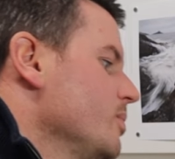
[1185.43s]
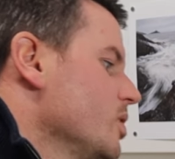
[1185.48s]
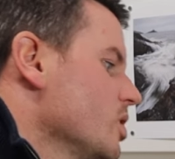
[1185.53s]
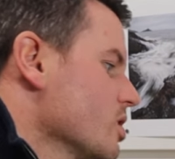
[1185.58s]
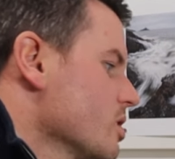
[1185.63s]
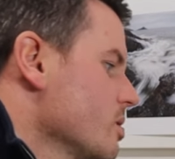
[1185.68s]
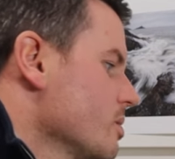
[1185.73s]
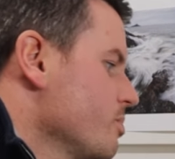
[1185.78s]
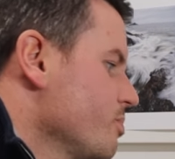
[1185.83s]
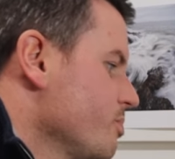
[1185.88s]

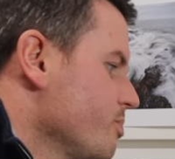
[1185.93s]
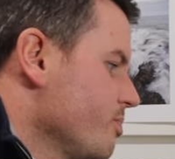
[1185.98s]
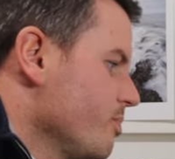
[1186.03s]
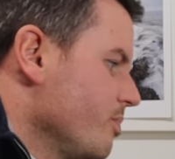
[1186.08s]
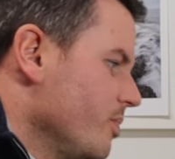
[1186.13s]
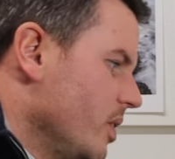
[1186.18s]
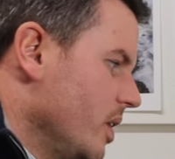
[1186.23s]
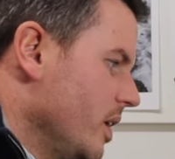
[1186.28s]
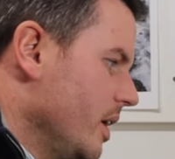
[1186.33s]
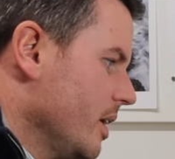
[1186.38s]
Just
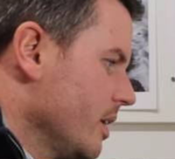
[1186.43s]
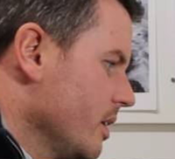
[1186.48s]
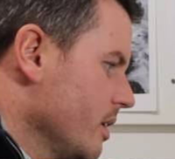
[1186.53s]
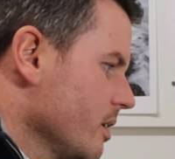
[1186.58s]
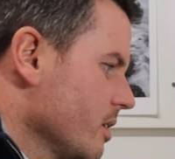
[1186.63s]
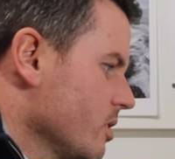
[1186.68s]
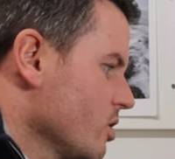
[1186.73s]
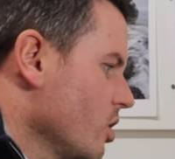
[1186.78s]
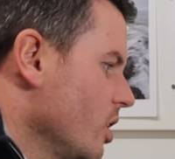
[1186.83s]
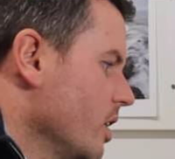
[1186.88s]

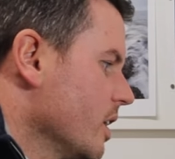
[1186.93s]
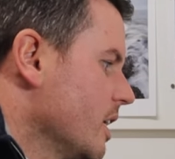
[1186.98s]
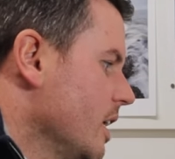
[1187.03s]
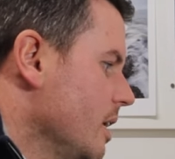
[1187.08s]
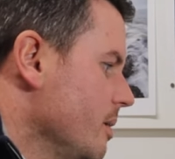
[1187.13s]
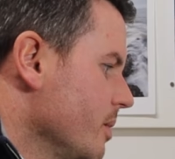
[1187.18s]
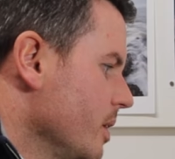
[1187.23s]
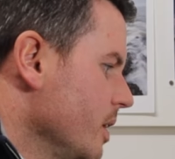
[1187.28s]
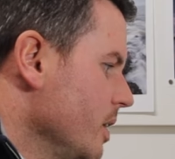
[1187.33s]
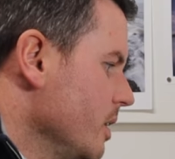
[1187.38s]
try and
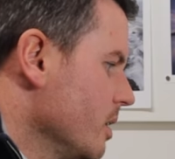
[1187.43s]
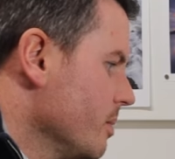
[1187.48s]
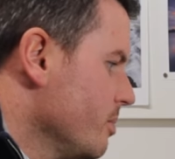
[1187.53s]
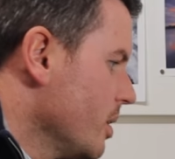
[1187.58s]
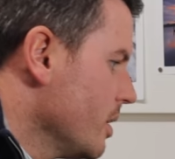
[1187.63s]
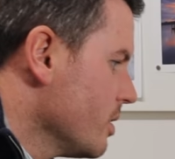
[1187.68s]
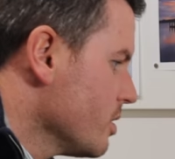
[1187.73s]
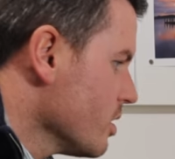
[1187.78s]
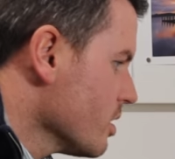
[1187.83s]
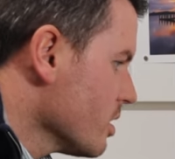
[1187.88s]
keep the, the
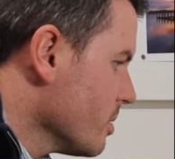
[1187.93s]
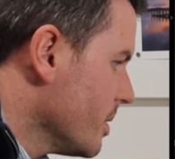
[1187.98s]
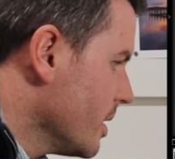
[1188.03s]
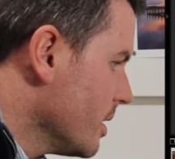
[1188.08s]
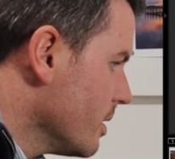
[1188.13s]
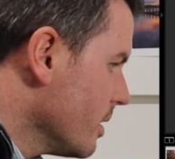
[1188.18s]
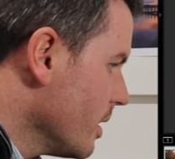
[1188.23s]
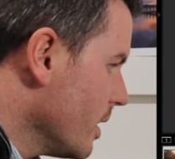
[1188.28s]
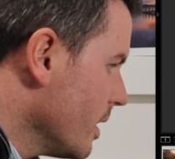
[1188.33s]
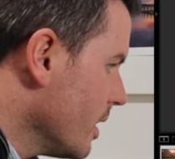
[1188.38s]
branches a
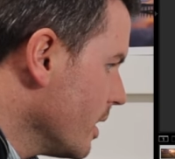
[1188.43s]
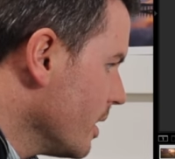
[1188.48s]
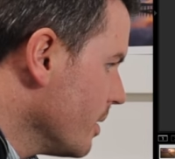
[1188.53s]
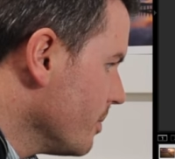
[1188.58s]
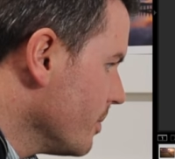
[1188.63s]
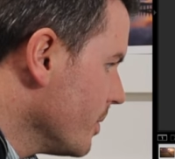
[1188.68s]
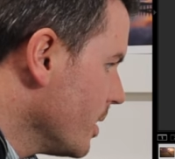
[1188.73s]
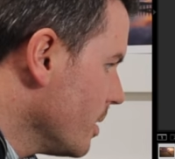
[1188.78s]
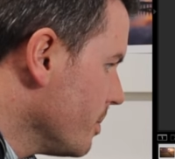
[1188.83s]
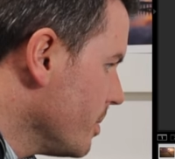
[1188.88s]
bit,
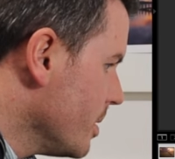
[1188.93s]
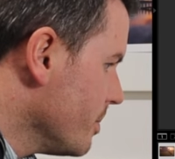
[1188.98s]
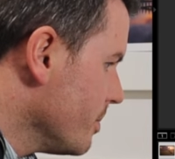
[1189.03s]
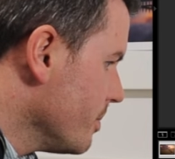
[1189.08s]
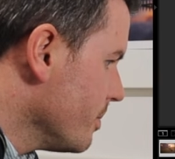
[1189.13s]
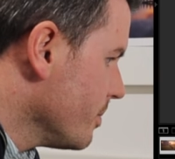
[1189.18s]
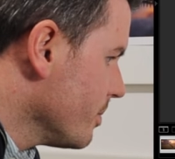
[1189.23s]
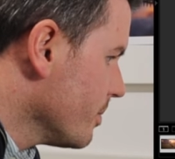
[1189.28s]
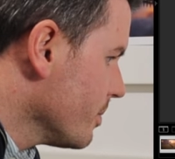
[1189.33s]
um, a bit